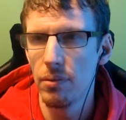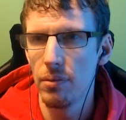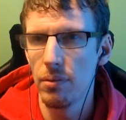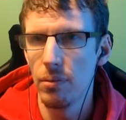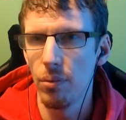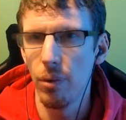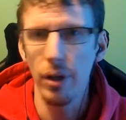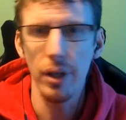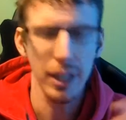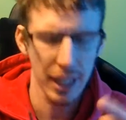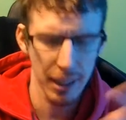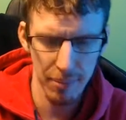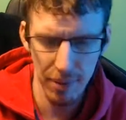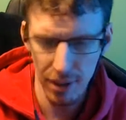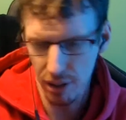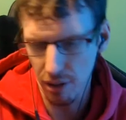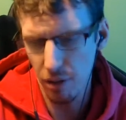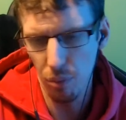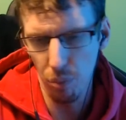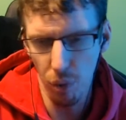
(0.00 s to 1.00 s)
Why don't I keep that
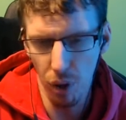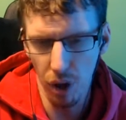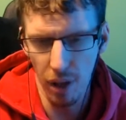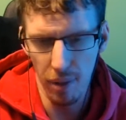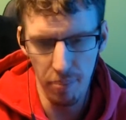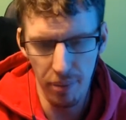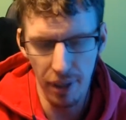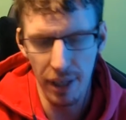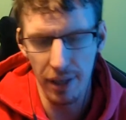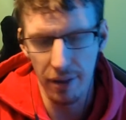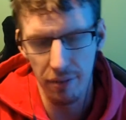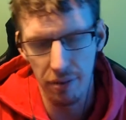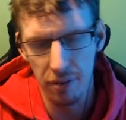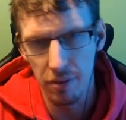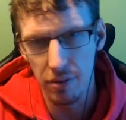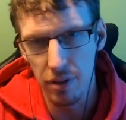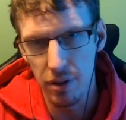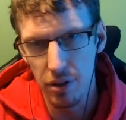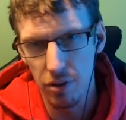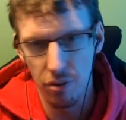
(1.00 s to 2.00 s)
going while I'm playing through
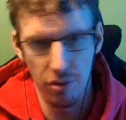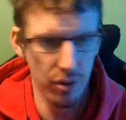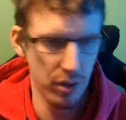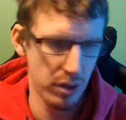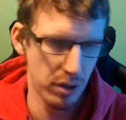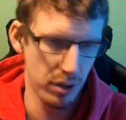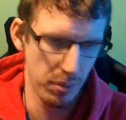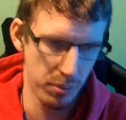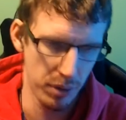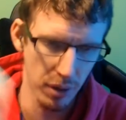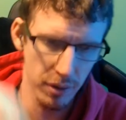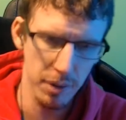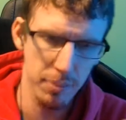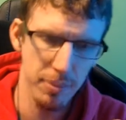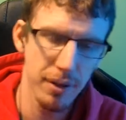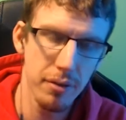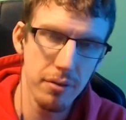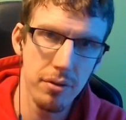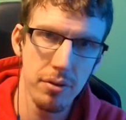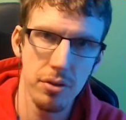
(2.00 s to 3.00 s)
these stories? Because I'm currently
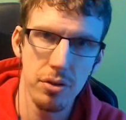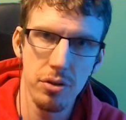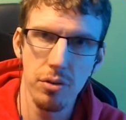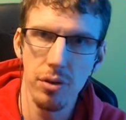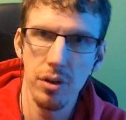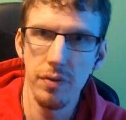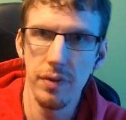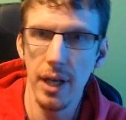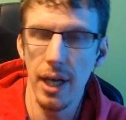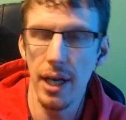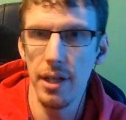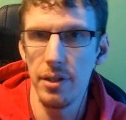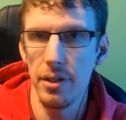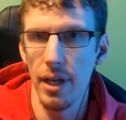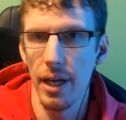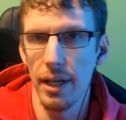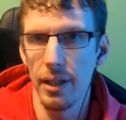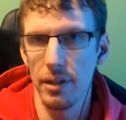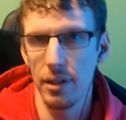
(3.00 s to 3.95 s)
playing through the story of Deus Ex.